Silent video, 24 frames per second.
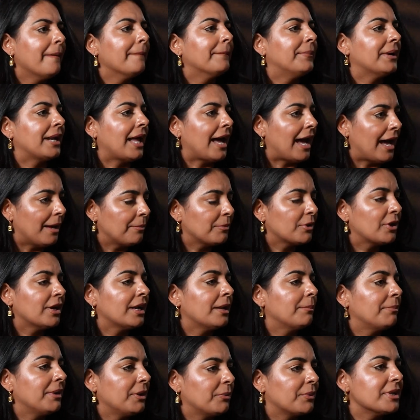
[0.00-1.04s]
But I'm going
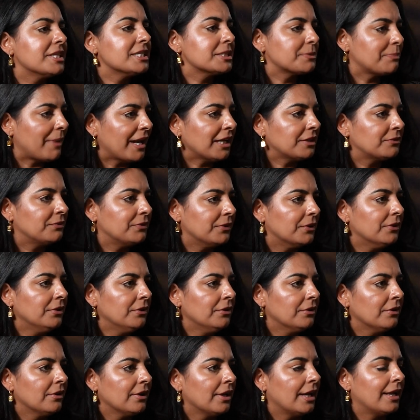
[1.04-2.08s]
to be respectful